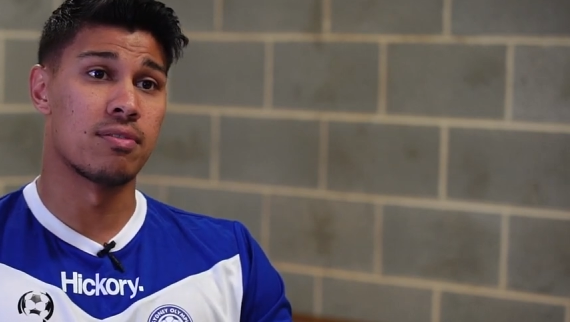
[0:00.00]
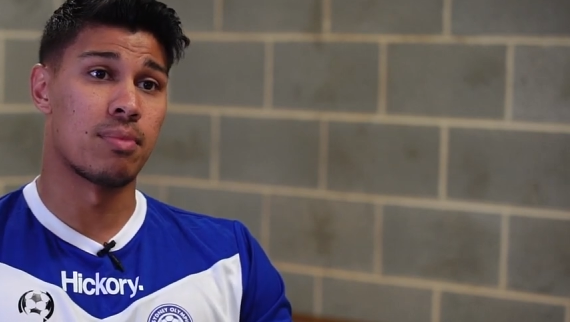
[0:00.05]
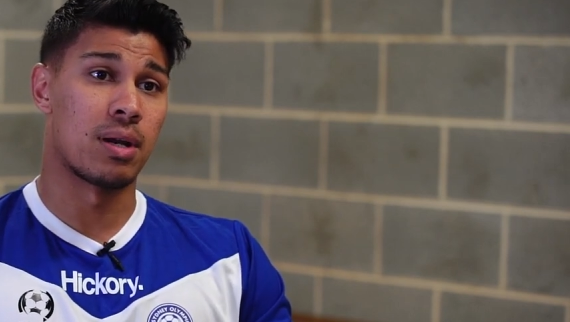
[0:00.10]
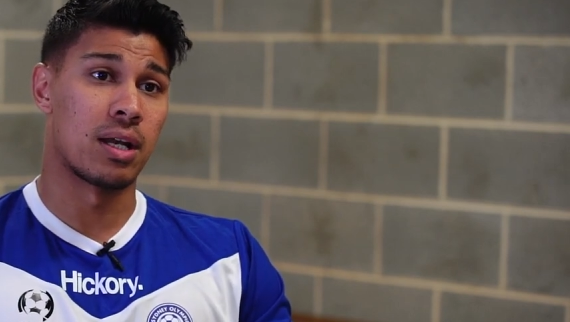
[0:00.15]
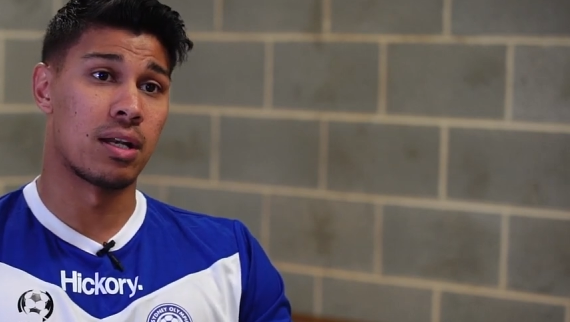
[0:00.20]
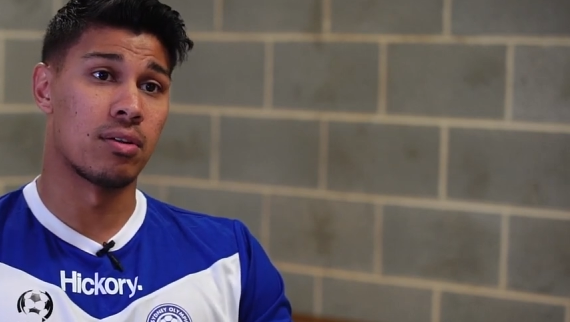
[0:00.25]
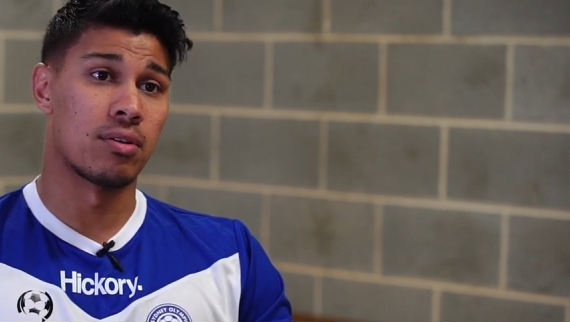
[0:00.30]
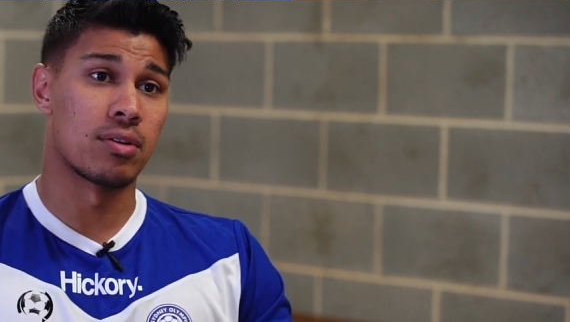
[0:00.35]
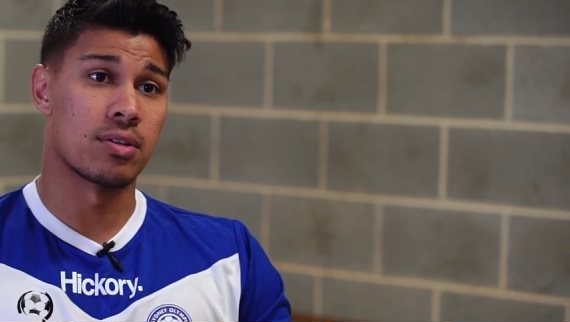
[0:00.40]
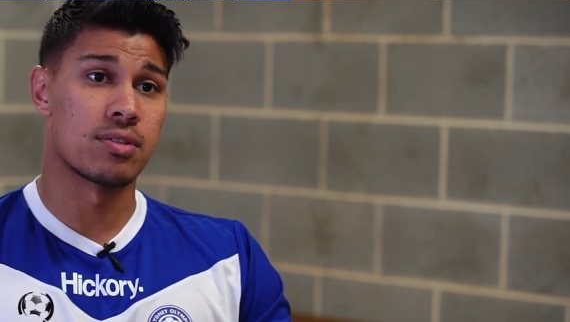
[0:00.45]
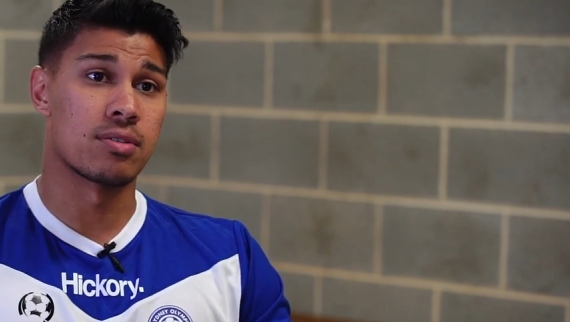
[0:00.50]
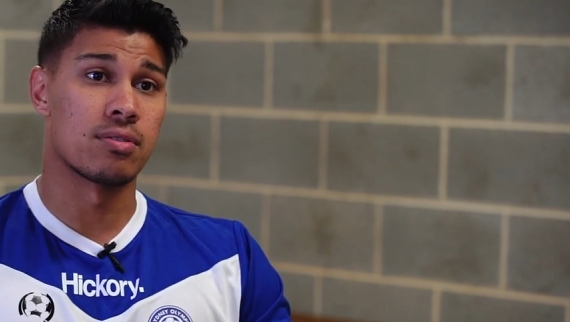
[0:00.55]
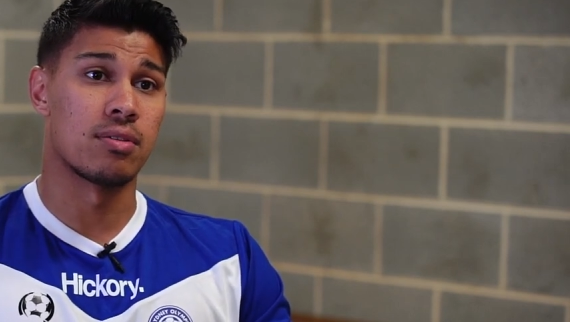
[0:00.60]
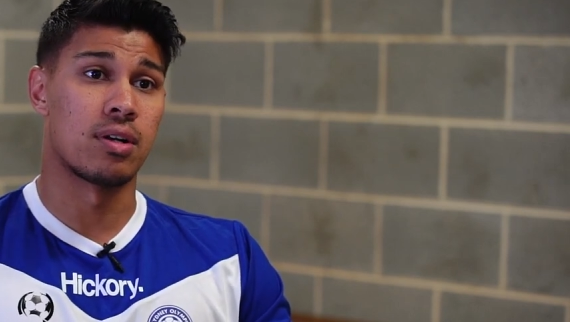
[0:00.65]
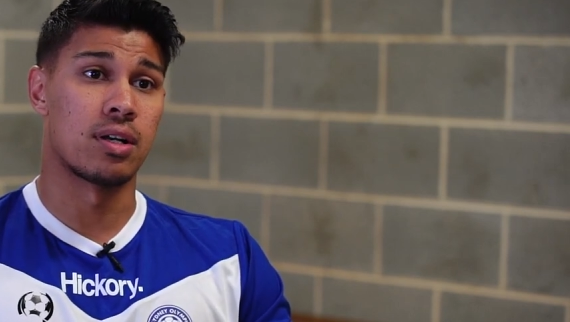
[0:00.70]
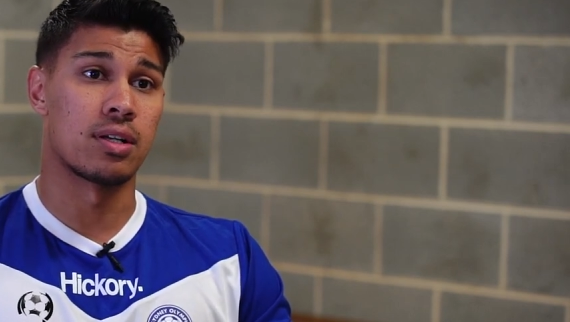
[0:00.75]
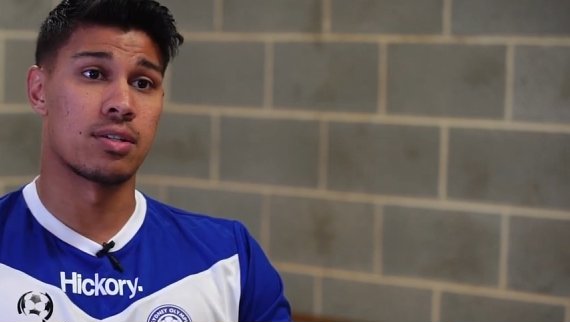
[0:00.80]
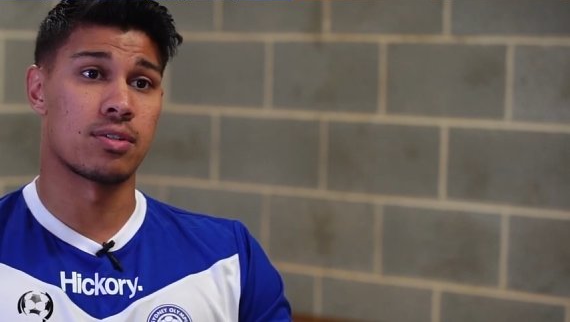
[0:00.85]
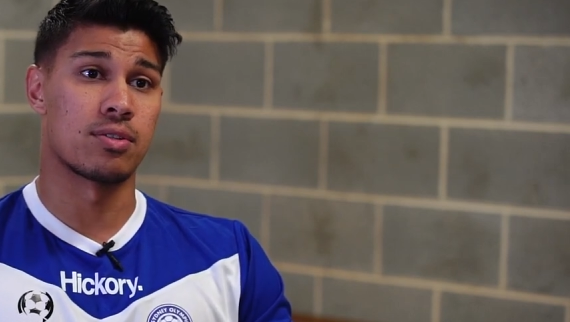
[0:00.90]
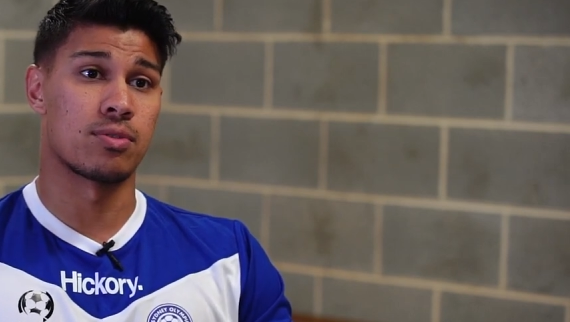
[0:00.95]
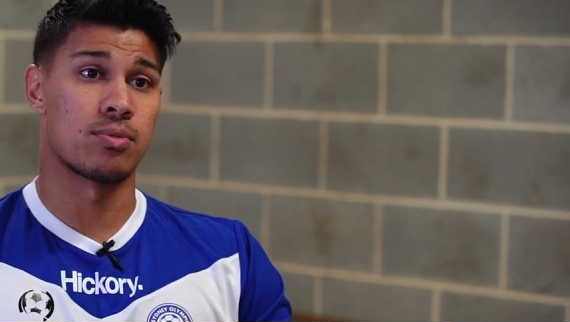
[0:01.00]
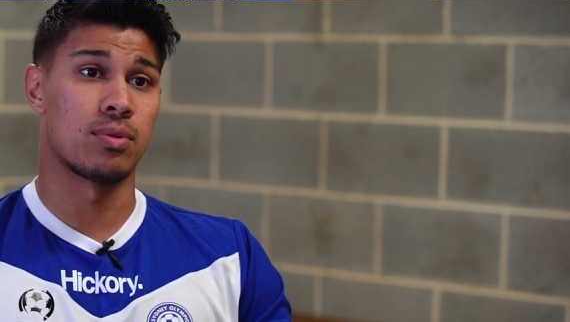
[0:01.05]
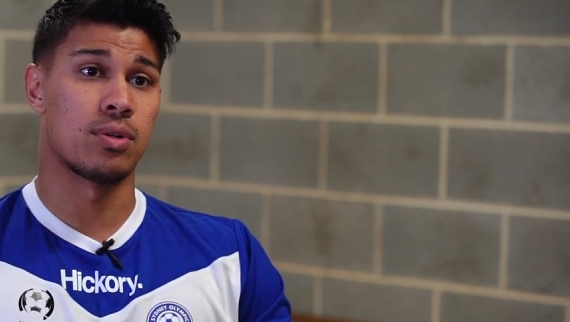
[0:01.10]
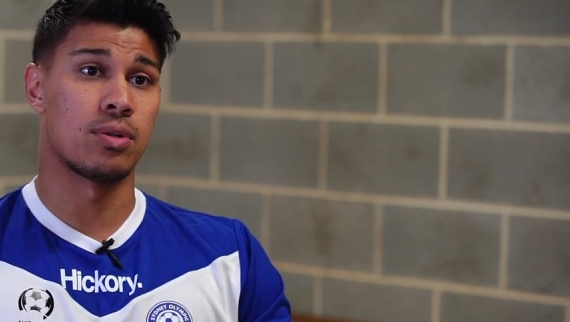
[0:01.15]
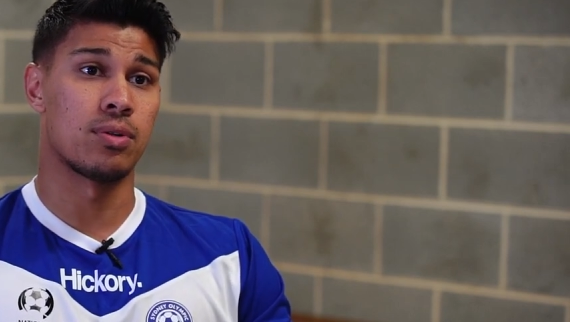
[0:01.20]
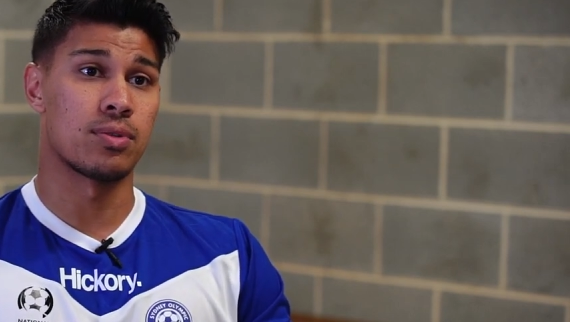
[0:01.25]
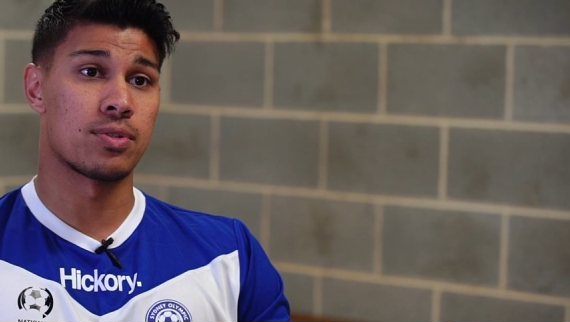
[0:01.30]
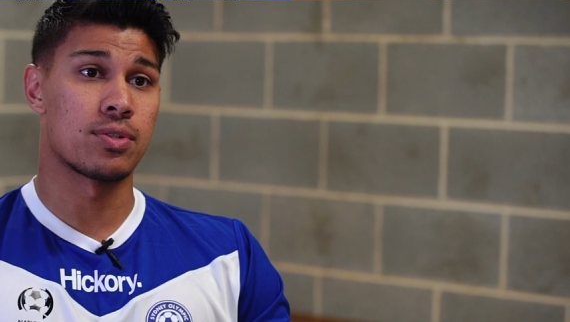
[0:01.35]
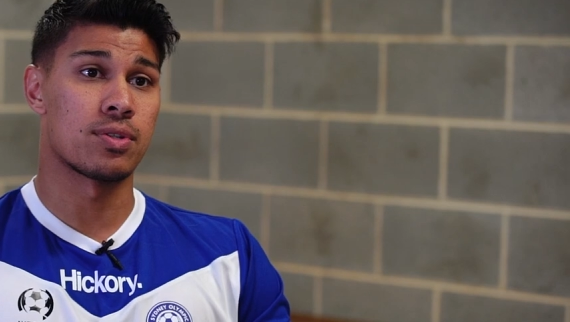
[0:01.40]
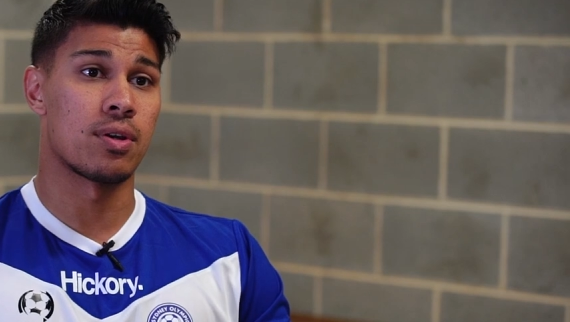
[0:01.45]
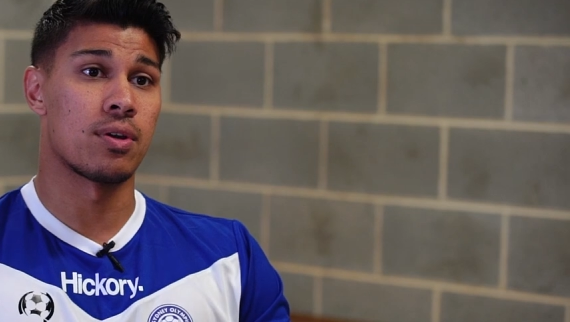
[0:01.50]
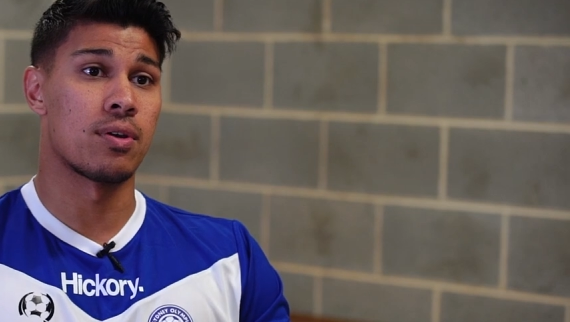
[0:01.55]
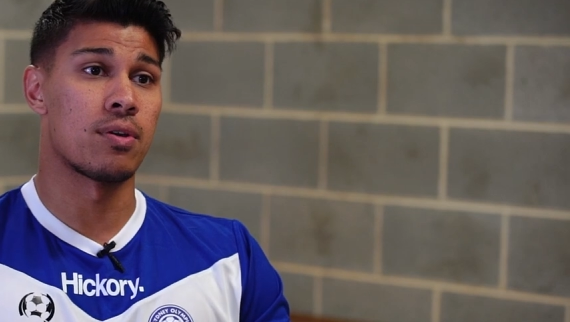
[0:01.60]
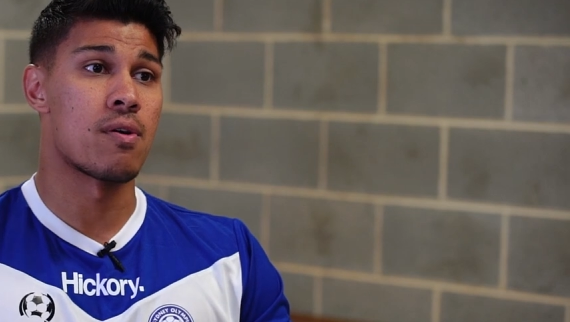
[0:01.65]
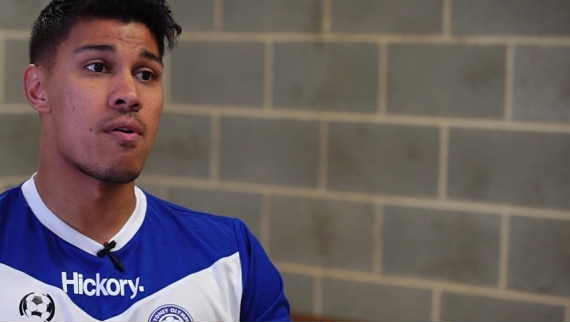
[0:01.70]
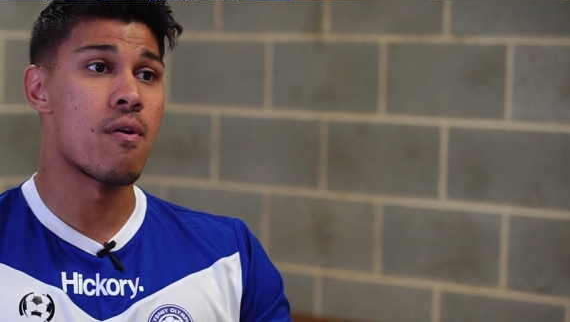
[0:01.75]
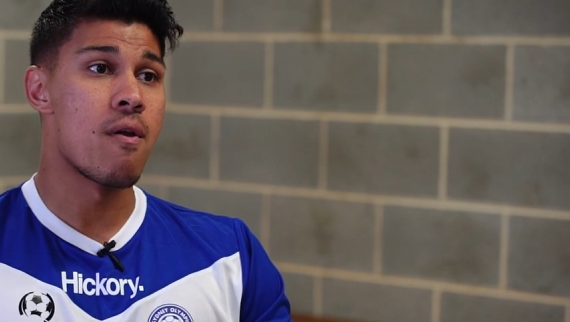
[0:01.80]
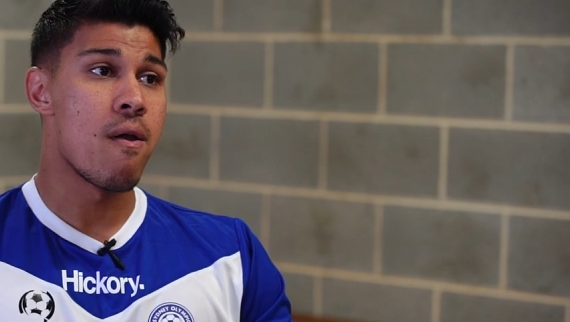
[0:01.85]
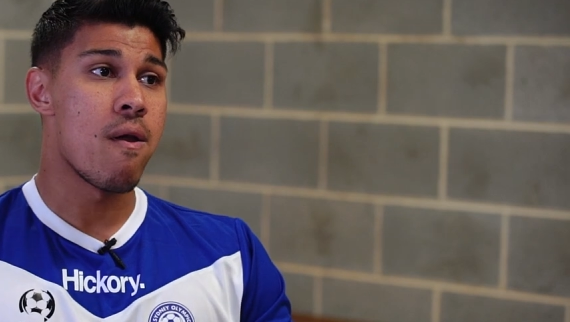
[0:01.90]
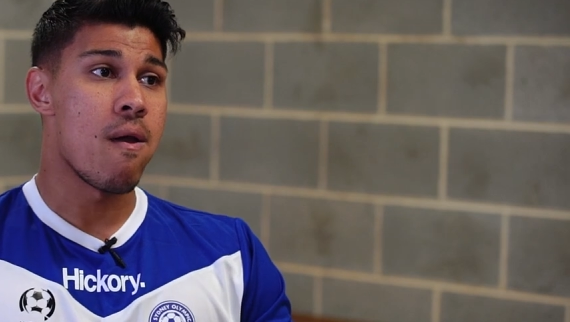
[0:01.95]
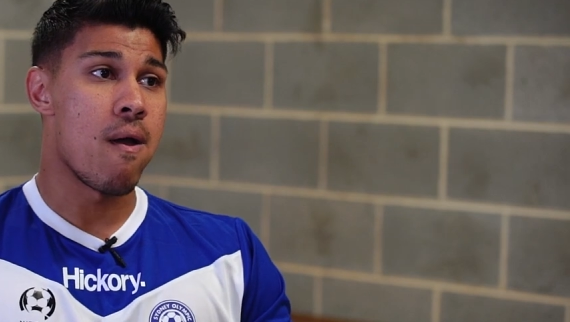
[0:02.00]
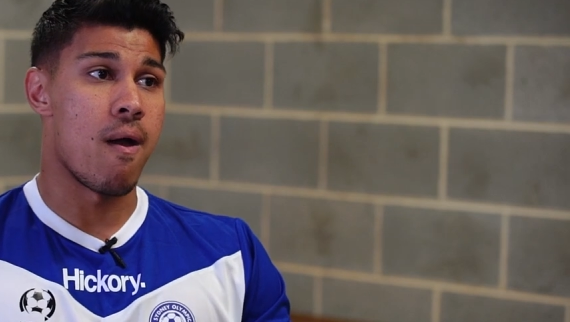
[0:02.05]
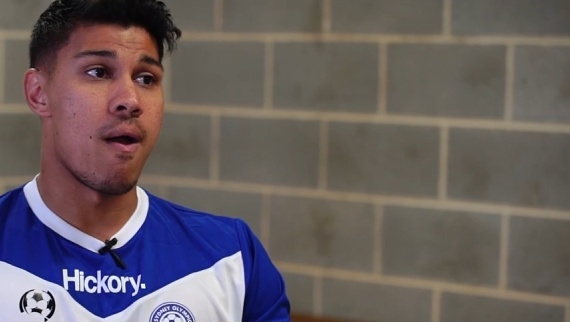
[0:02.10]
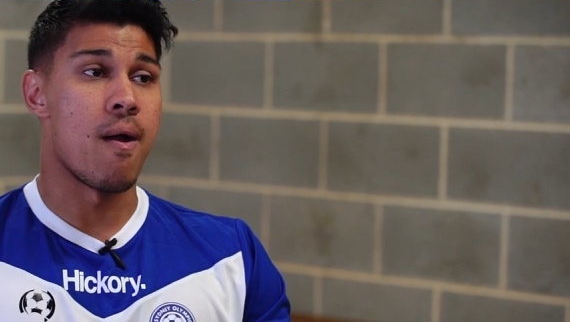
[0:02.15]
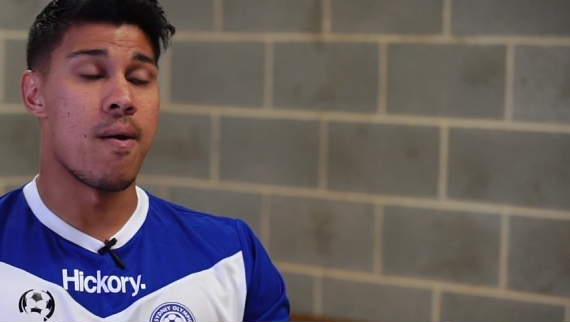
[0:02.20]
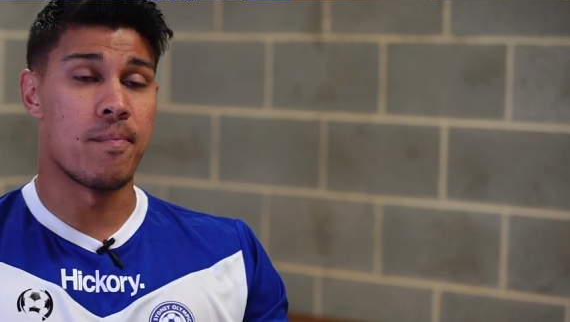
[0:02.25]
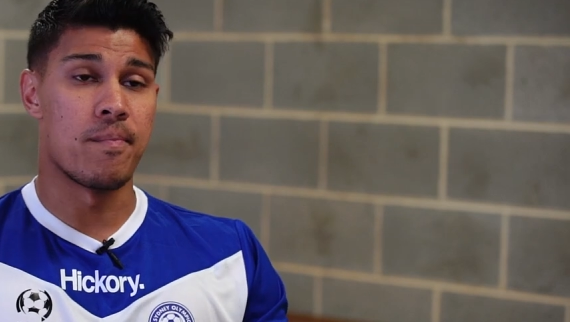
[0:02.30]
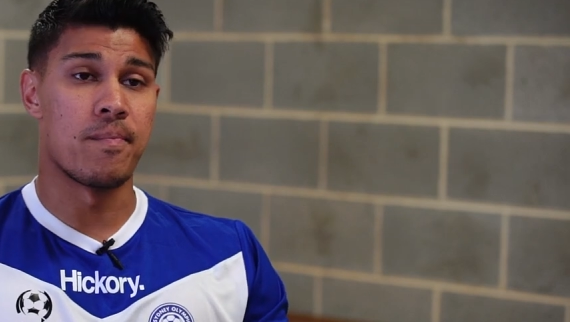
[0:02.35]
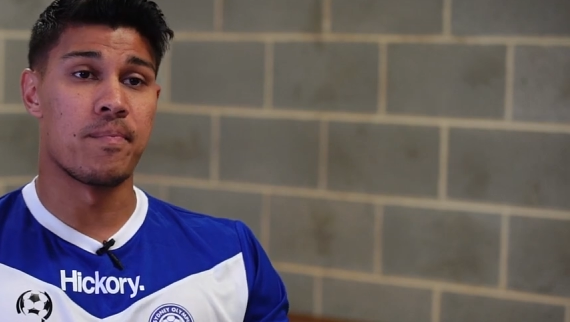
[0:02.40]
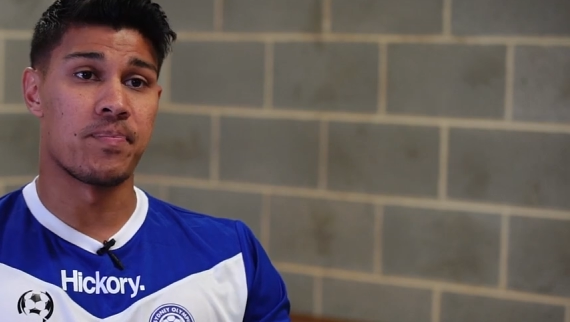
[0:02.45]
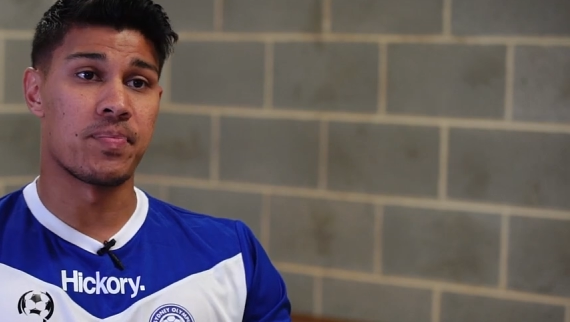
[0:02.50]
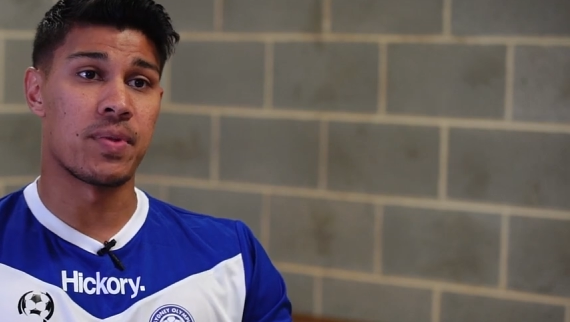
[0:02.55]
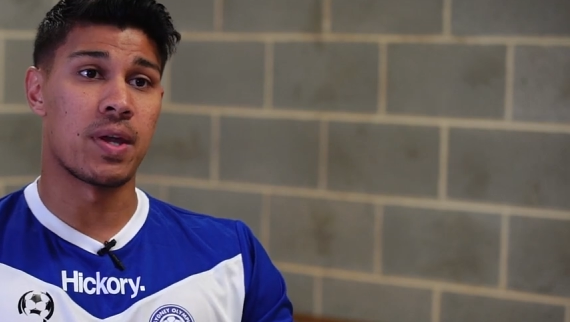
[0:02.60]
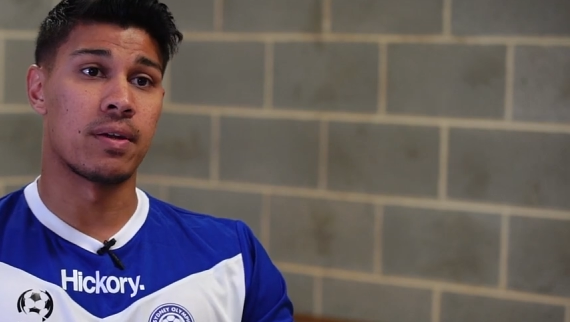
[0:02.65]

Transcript: They made a lot of signings as well, so and,